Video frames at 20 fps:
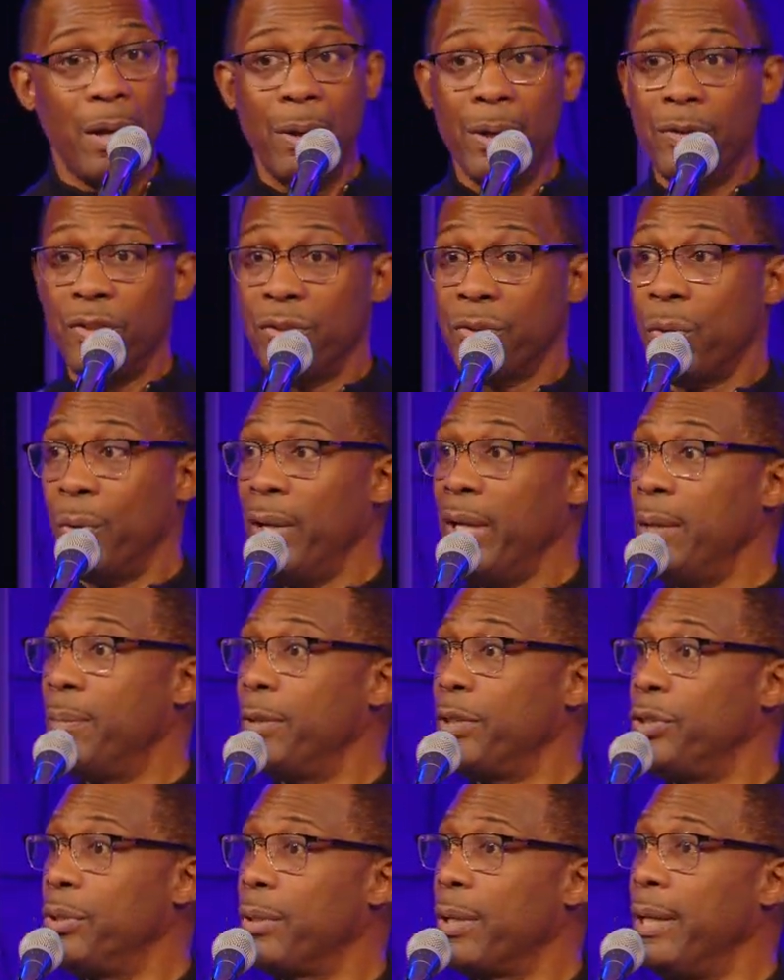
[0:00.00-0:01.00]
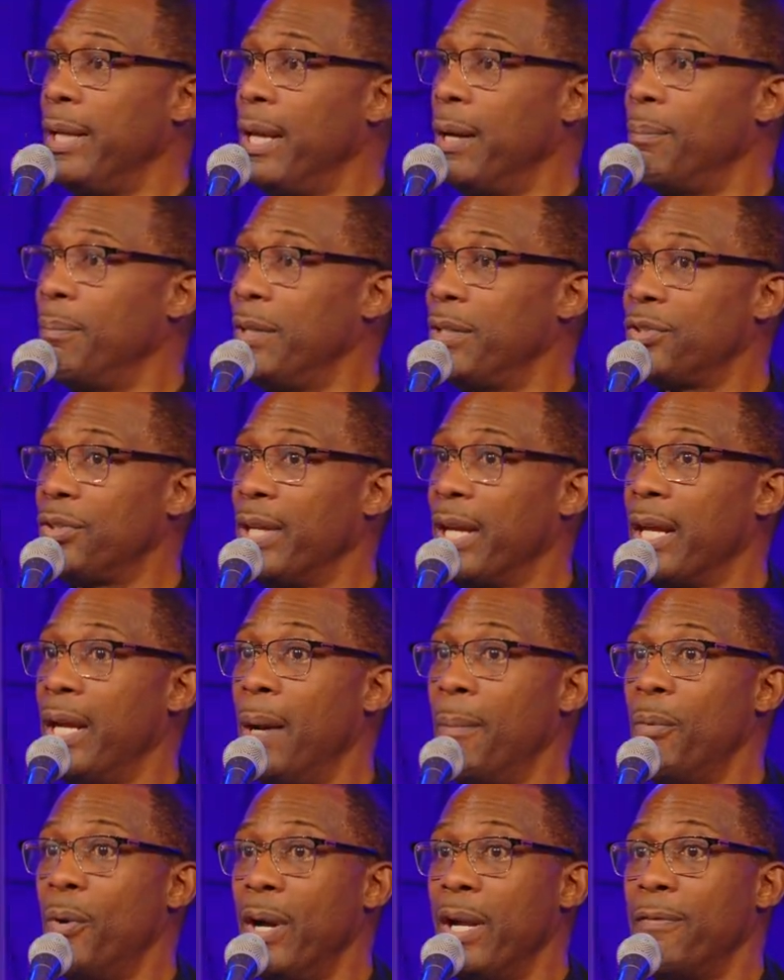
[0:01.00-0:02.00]
or the screen, but you can help me sing it.
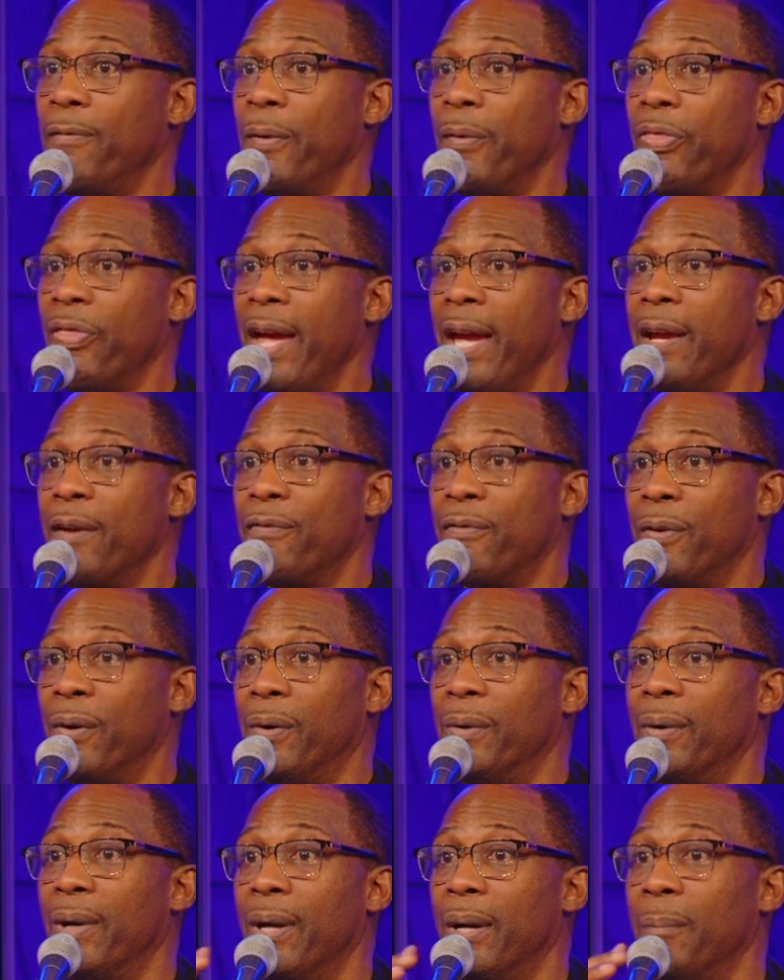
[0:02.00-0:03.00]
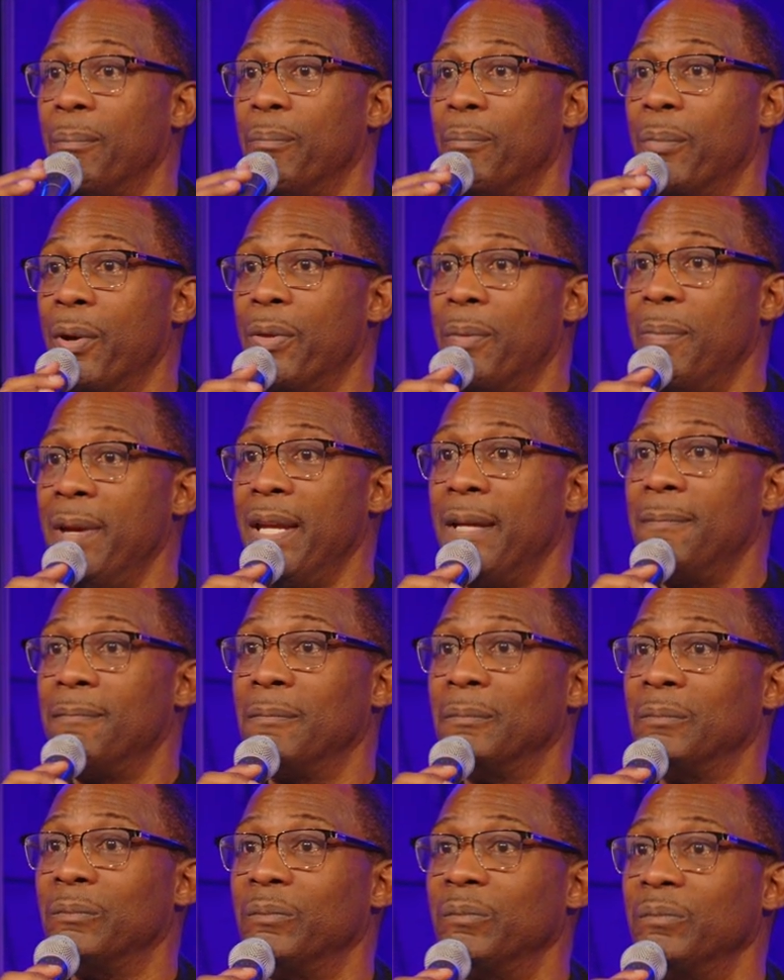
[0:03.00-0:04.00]
I'm ready for thankful, Brother Ben.